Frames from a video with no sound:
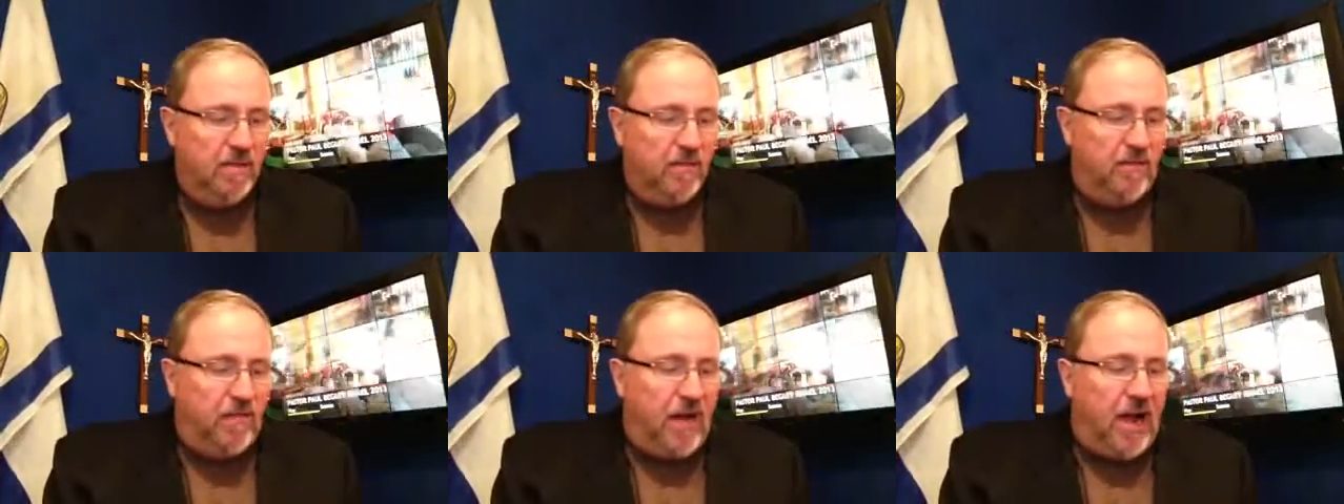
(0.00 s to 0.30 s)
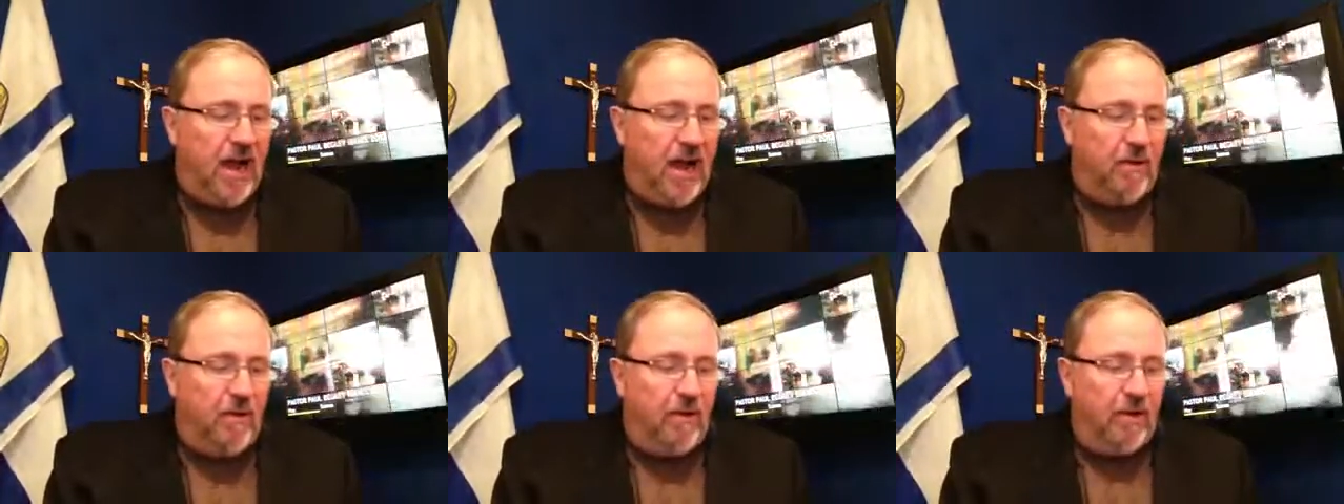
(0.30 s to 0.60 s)

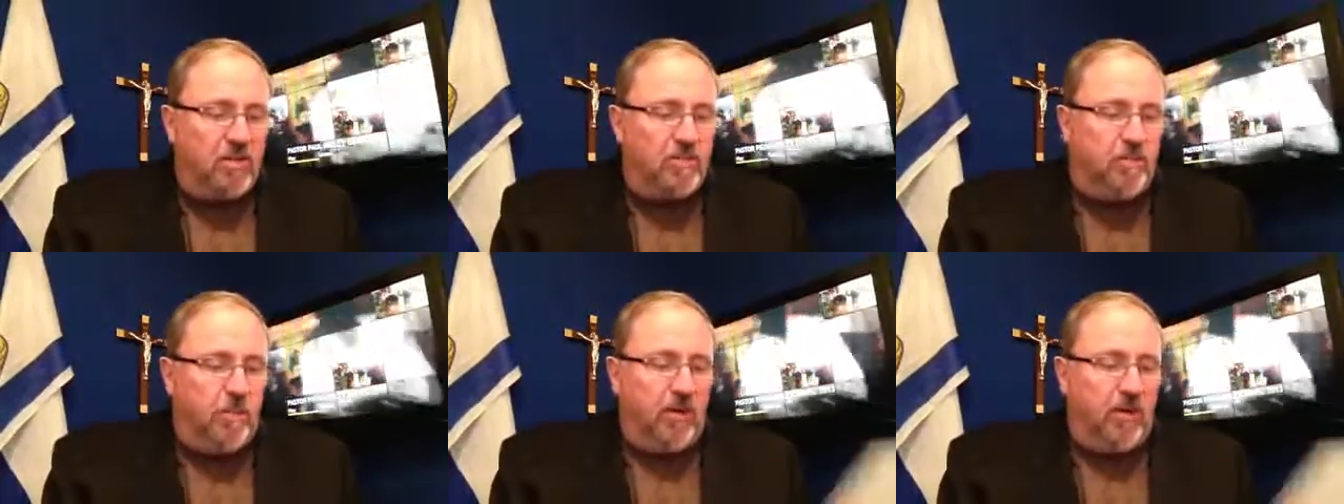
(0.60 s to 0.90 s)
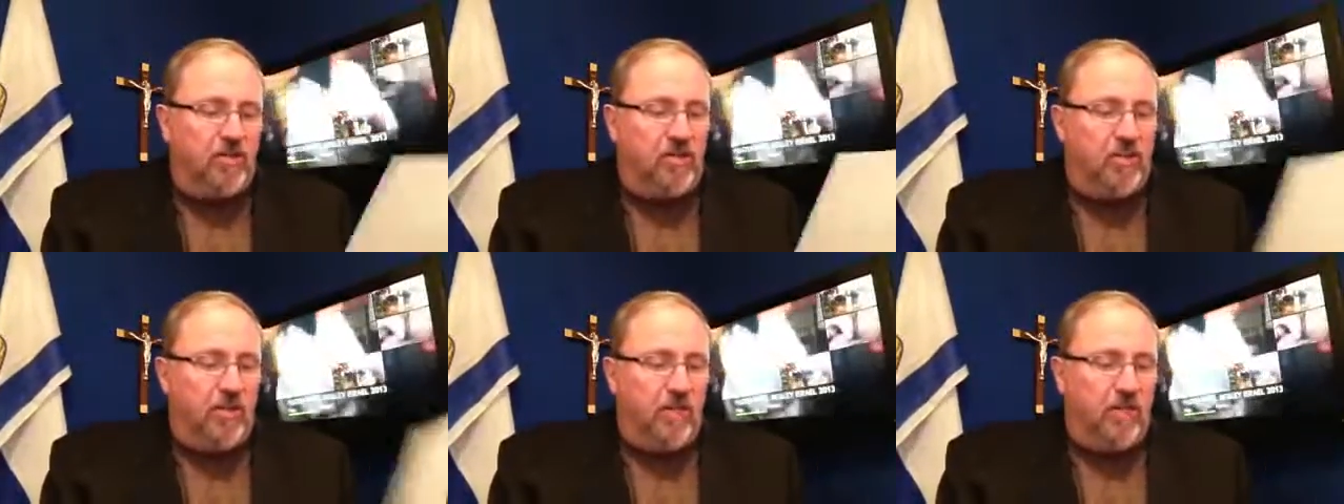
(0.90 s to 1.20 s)
Fireworks
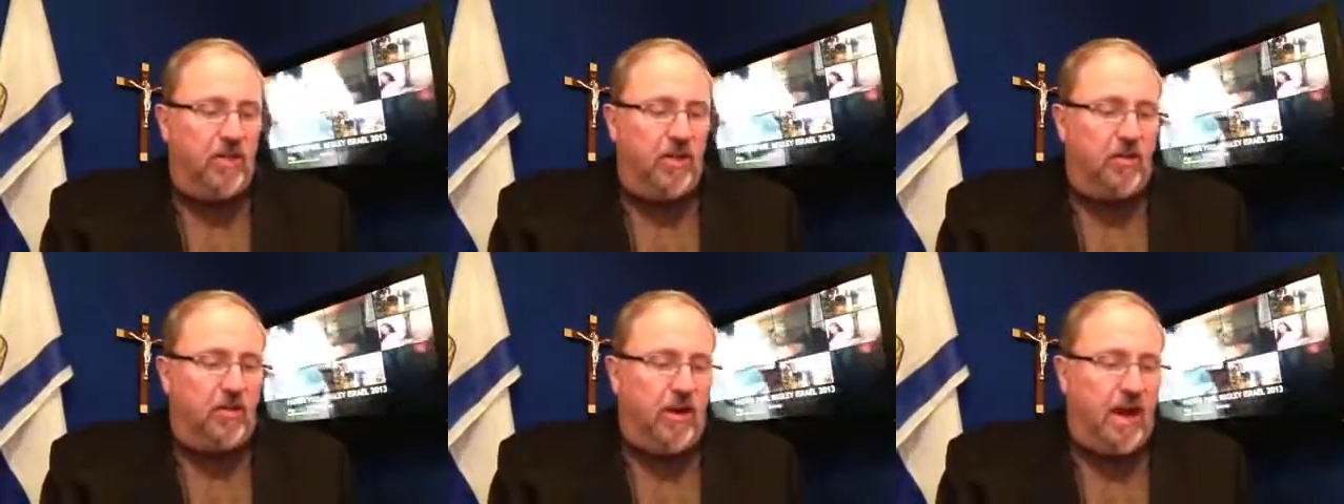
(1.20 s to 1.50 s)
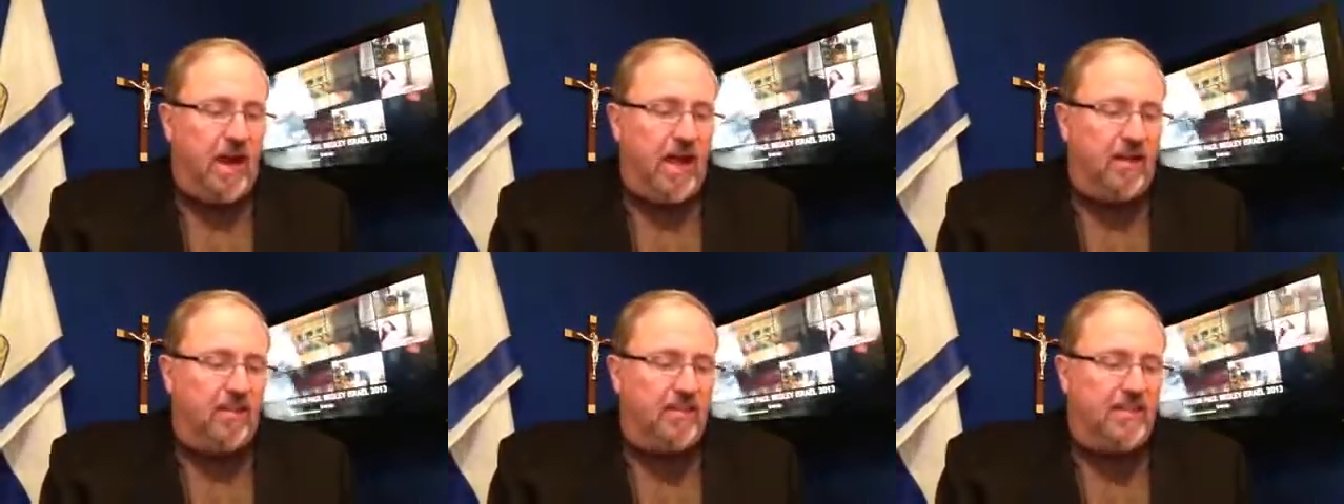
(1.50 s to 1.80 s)
burst over the
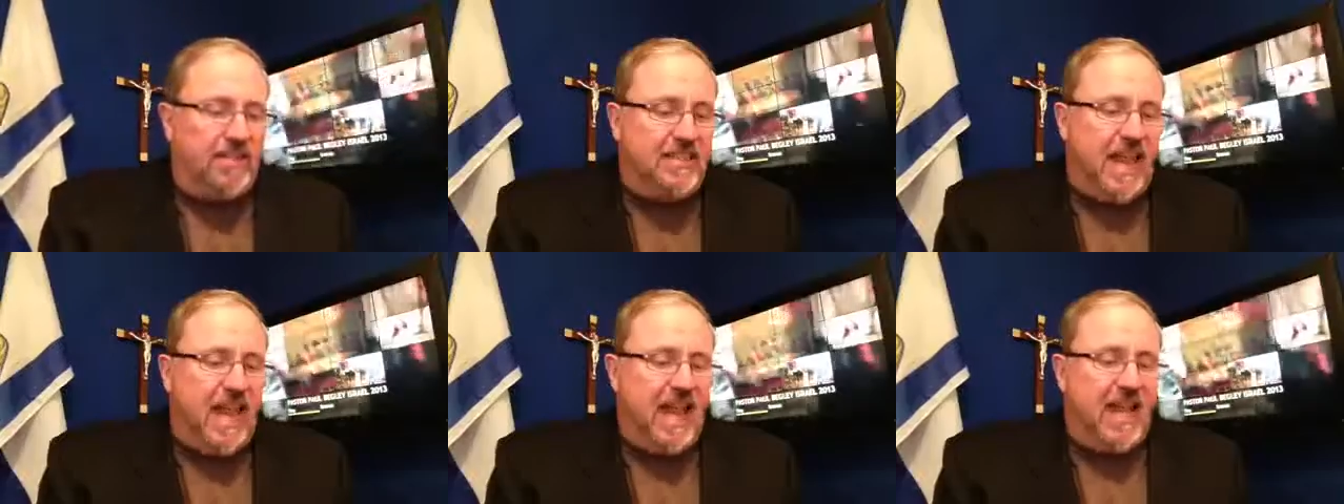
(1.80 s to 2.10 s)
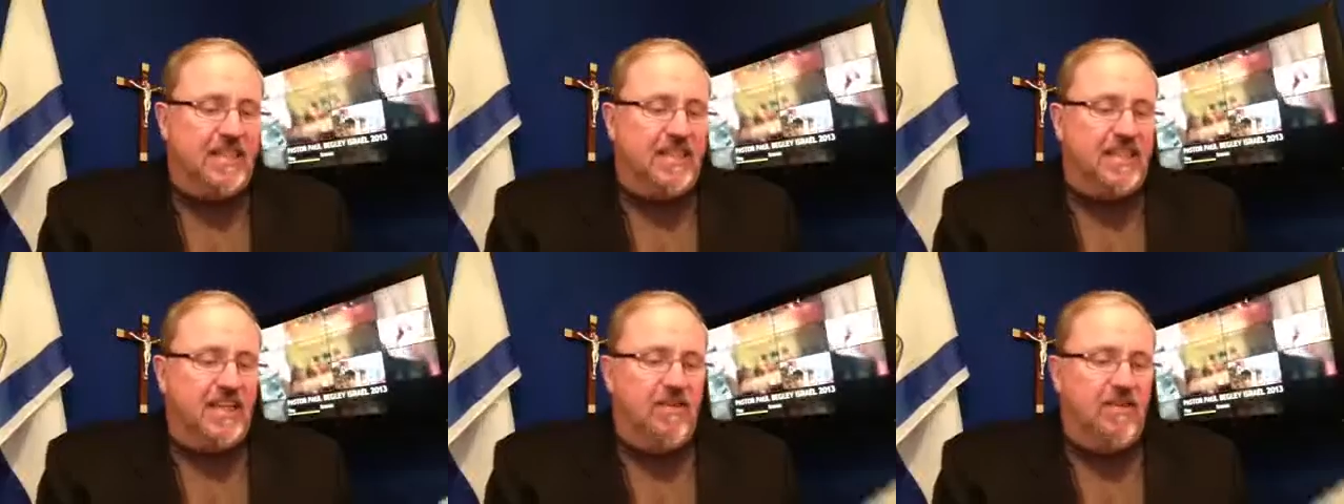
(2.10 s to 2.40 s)
crowds,
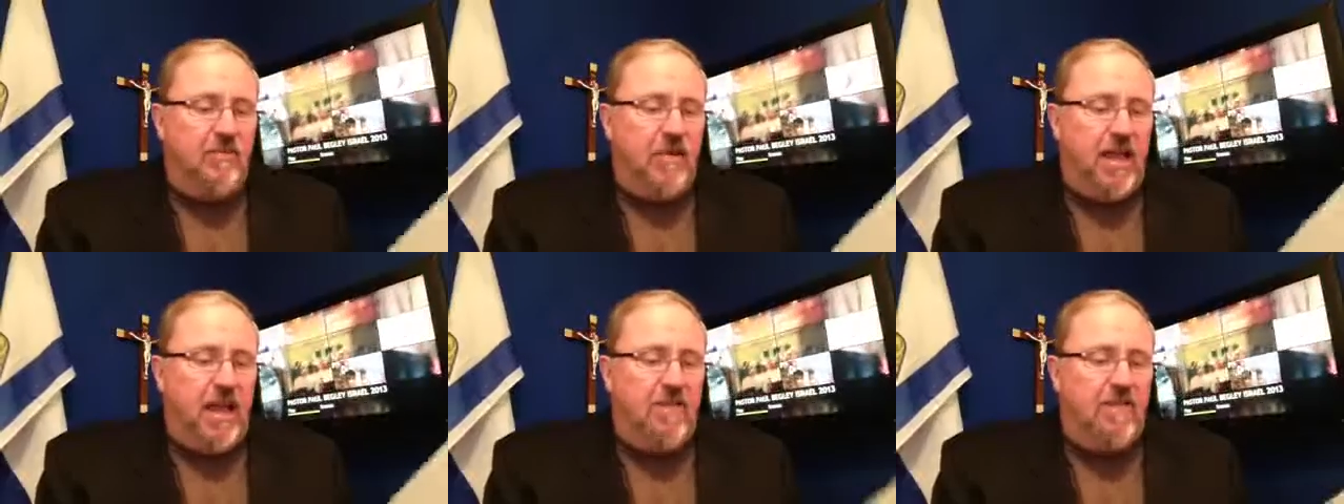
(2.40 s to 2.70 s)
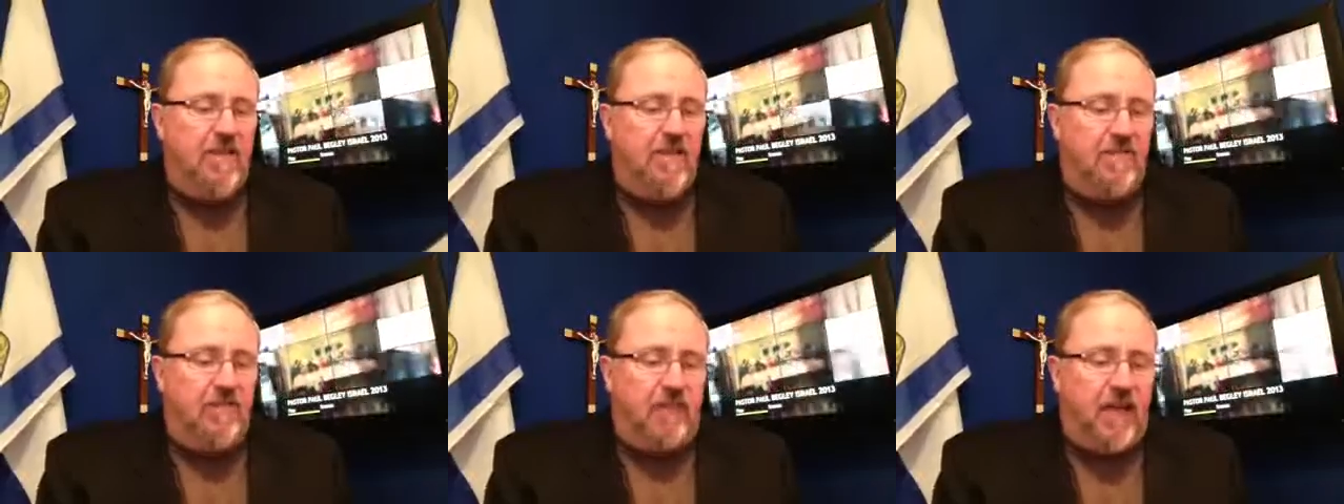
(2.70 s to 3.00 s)
dancing,
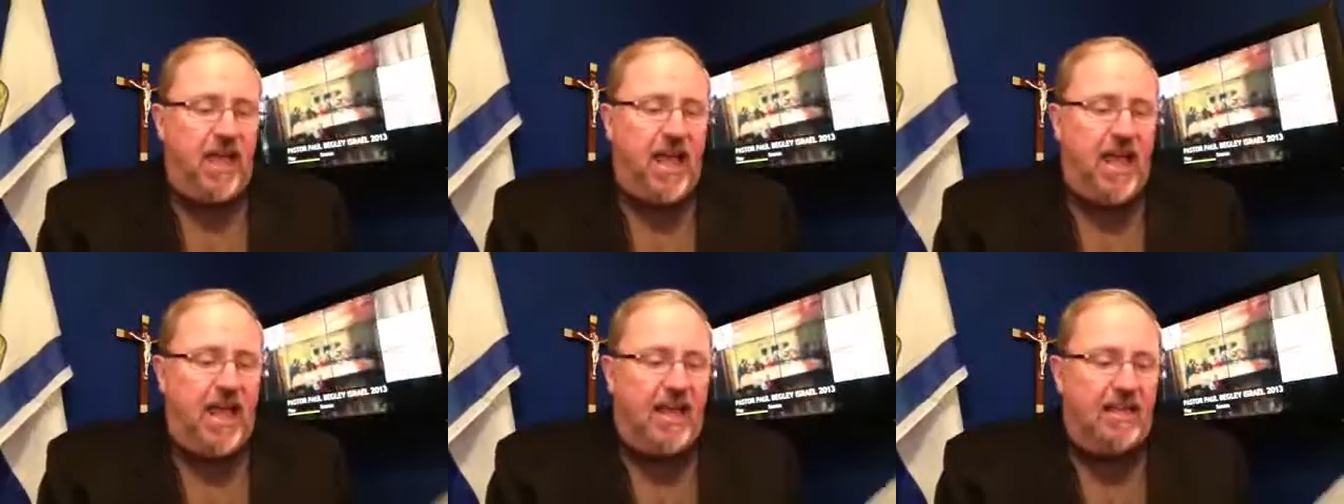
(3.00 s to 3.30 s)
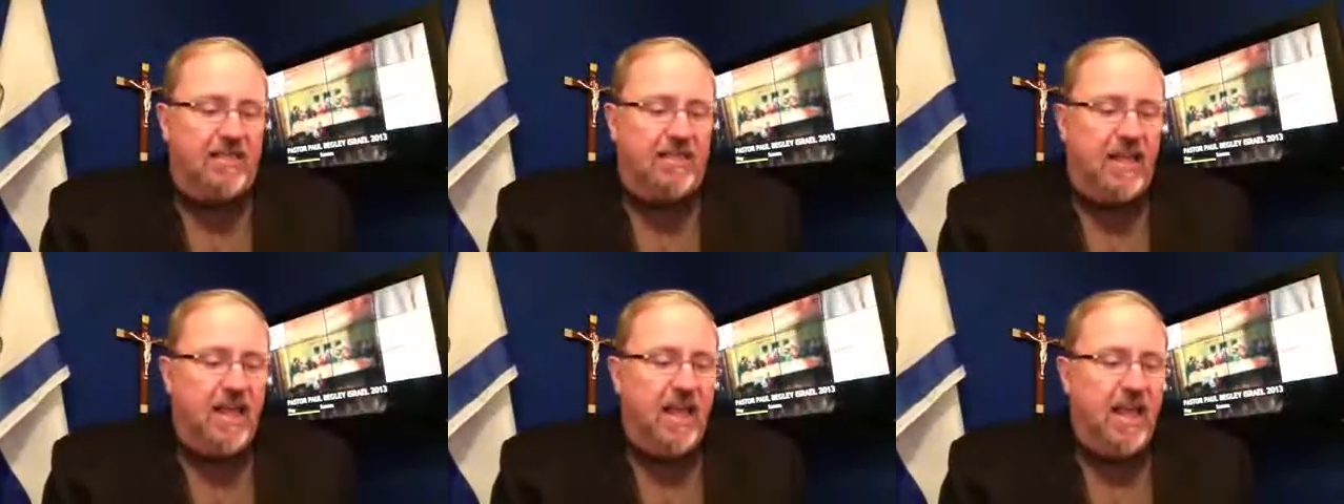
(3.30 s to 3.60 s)
waving
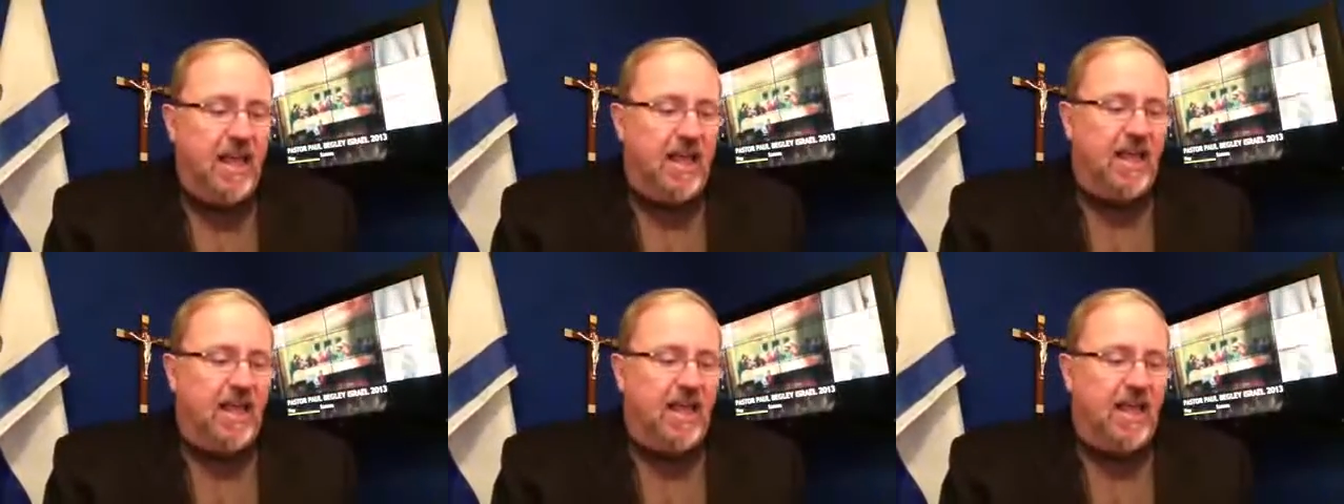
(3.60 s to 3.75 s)
flags.